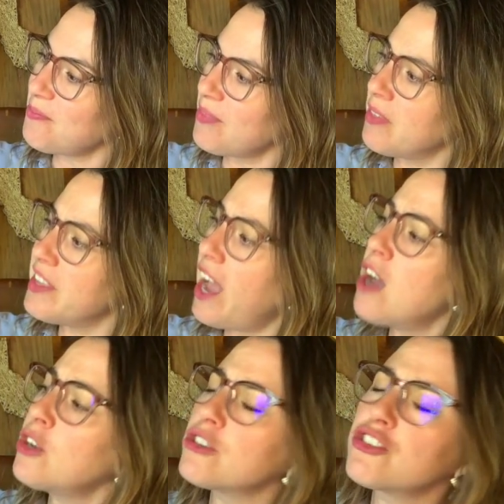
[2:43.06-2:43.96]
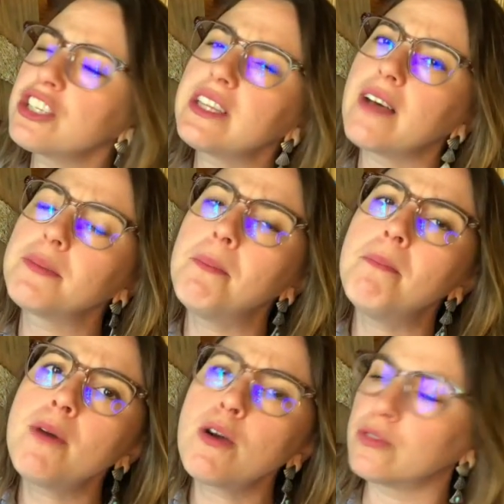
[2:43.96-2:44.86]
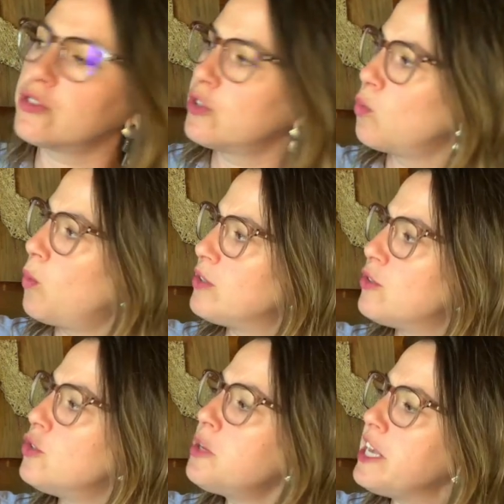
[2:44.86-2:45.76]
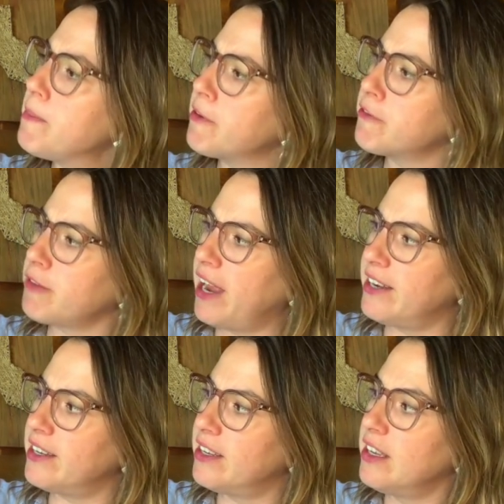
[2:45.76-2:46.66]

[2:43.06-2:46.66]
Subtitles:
The uncle she loved most was Zookeeper Fred.